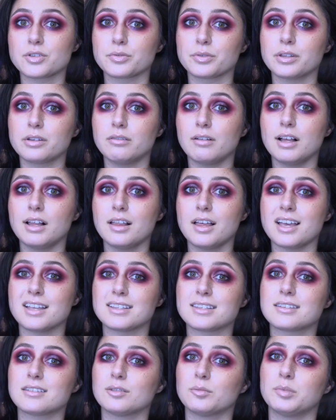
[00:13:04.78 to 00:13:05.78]
really well
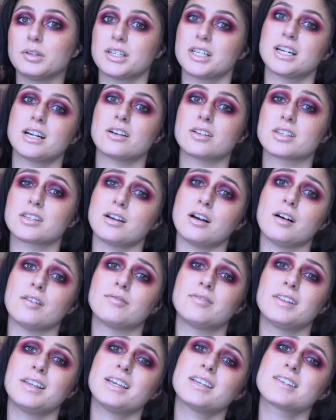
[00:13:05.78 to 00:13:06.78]
and still blend it out
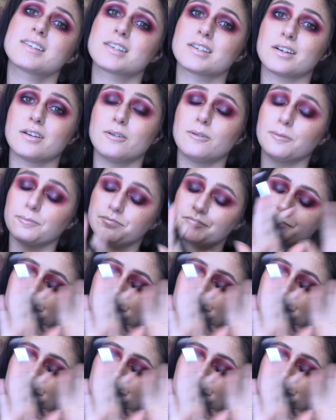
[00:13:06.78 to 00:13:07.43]
softly. So